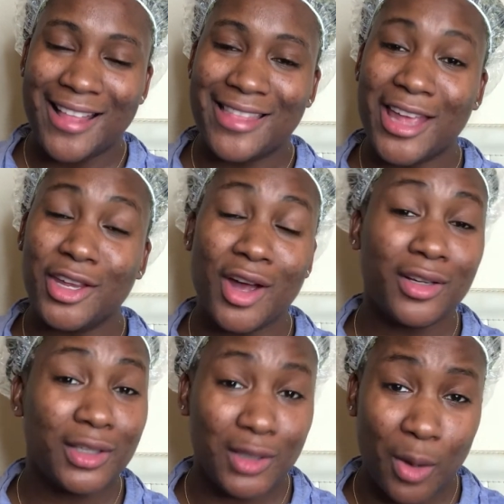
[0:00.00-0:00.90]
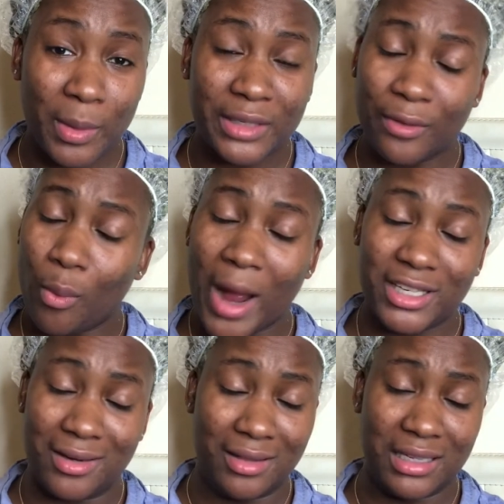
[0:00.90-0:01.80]
Thank you all so much for
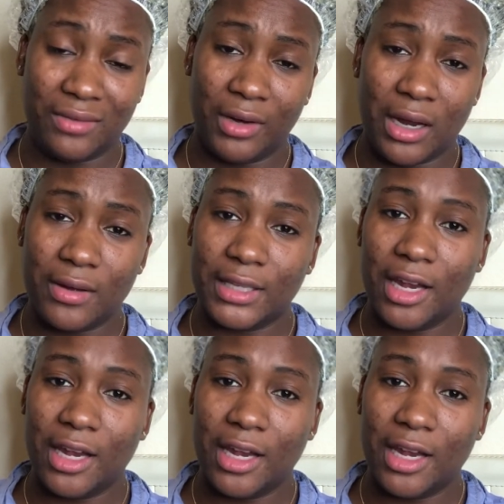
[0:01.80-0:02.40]
watching these videos